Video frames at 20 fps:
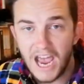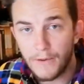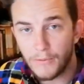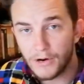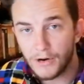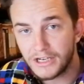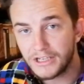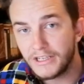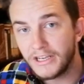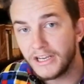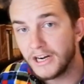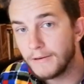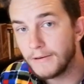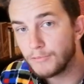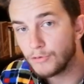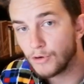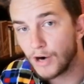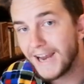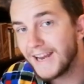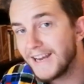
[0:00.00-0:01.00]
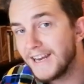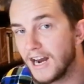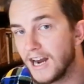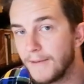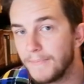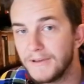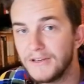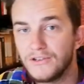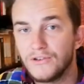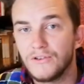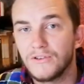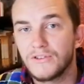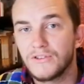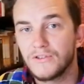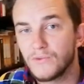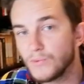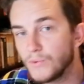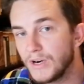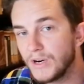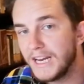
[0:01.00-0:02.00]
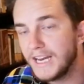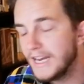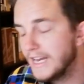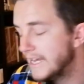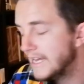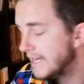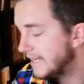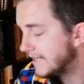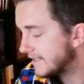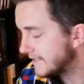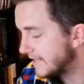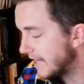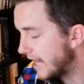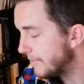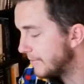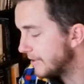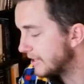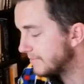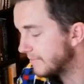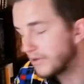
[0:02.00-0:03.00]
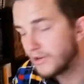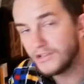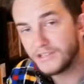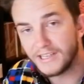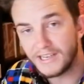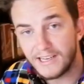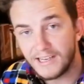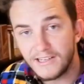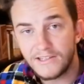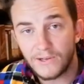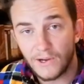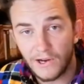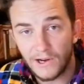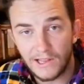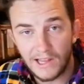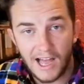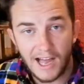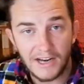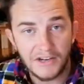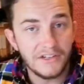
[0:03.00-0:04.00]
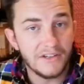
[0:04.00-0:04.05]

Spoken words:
we're actually going to break it up into three segments because it is so large.